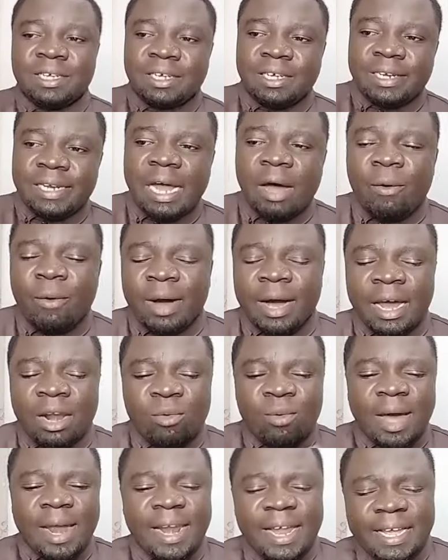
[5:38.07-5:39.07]
Now,
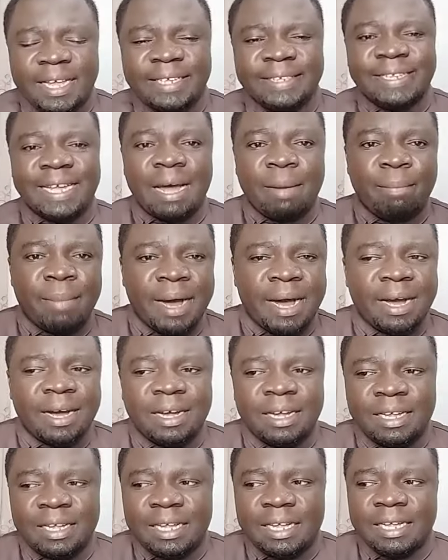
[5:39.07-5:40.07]
Khalwale is
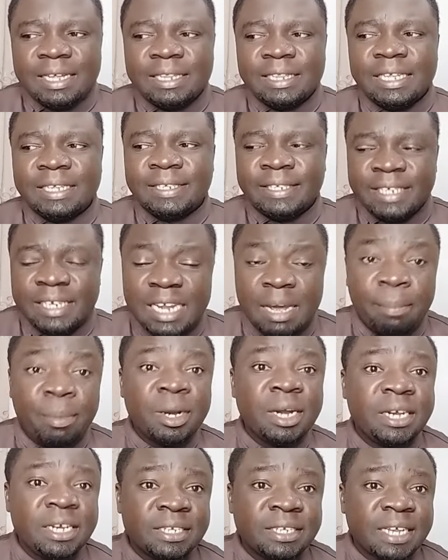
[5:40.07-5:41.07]
among the senior
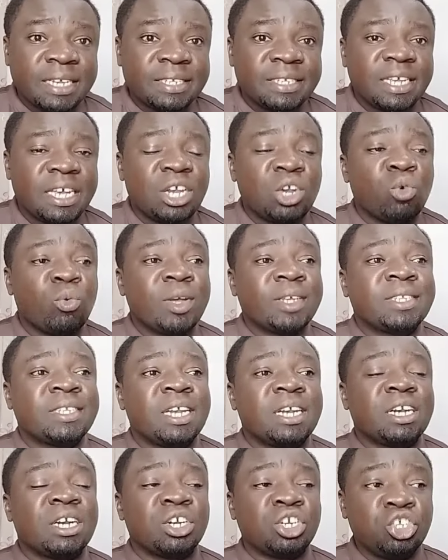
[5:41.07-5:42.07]
politicians in
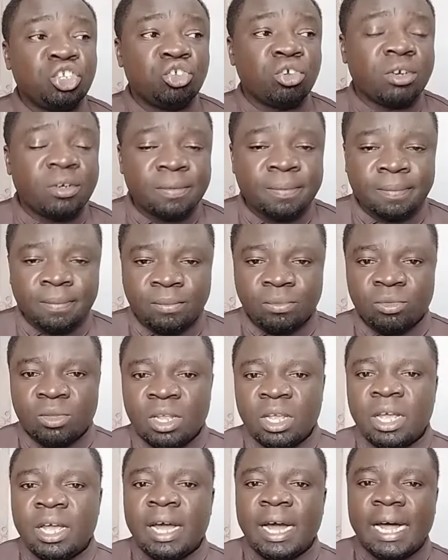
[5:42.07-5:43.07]
Western region,
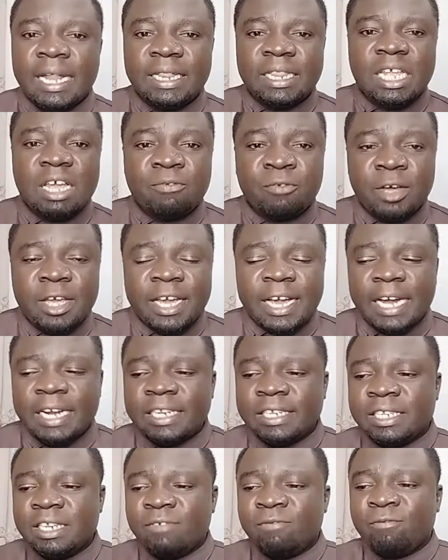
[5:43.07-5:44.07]
and therefore he
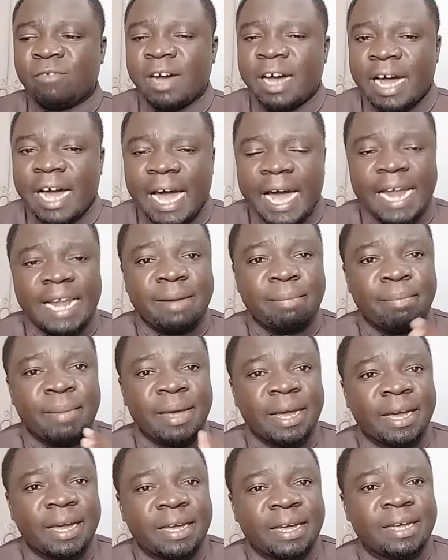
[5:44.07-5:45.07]
can see far and
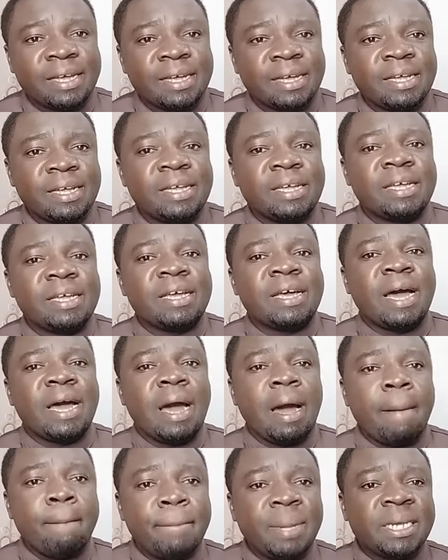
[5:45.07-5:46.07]
make
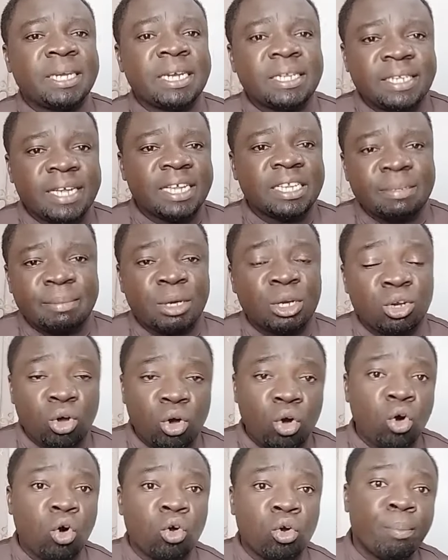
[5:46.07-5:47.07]
a better judgment
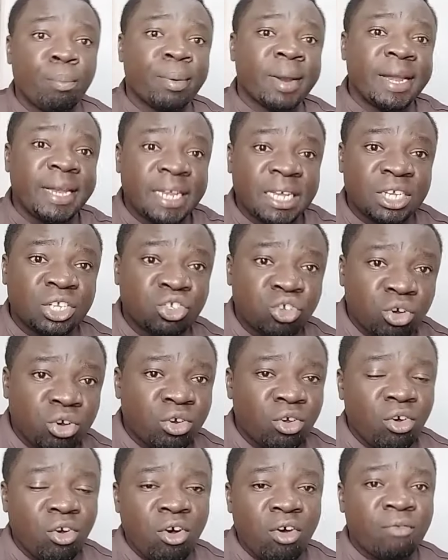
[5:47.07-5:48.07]
or
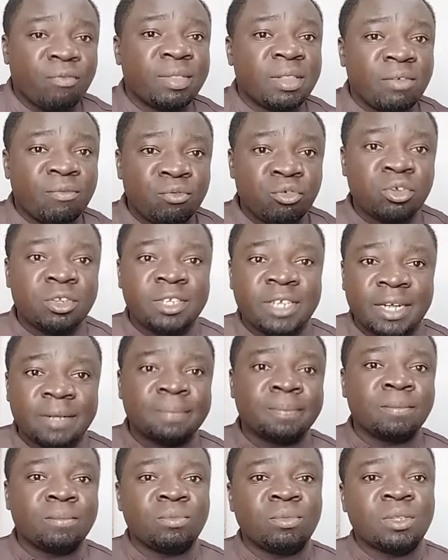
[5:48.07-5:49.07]
prediction of the future
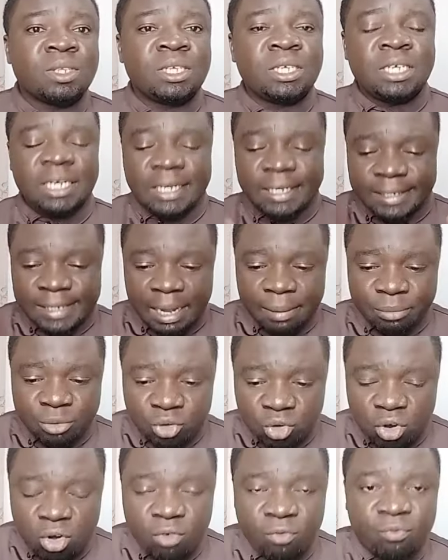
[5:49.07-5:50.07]
in terms
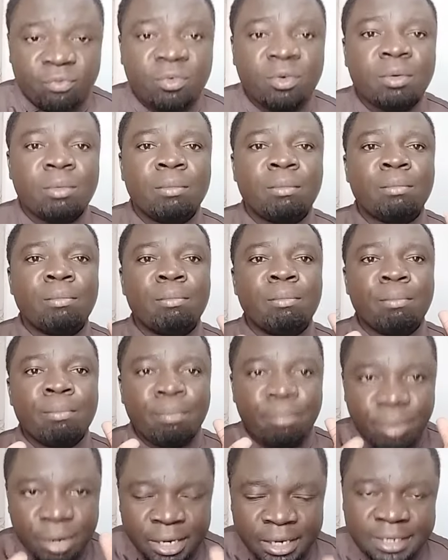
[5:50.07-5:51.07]
of
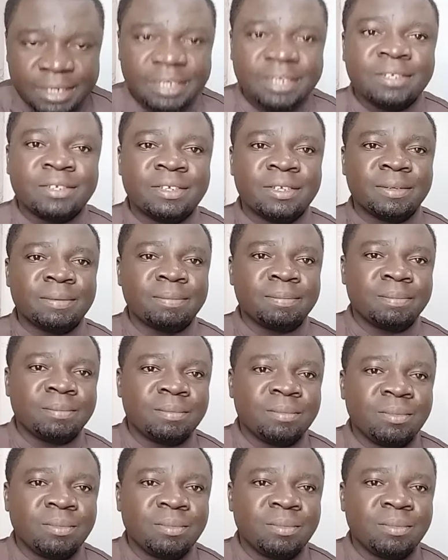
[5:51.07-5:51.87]
politics.